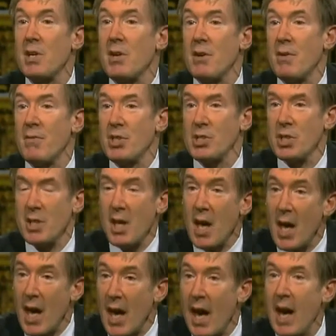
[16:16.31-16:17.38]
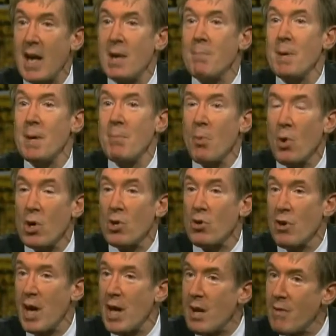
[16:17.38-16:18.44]
efficiently and to be more
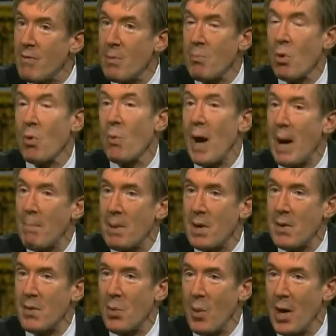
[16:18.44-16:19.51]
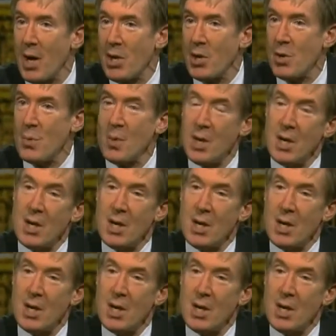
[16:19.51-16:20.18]
creative and more rapid in the way you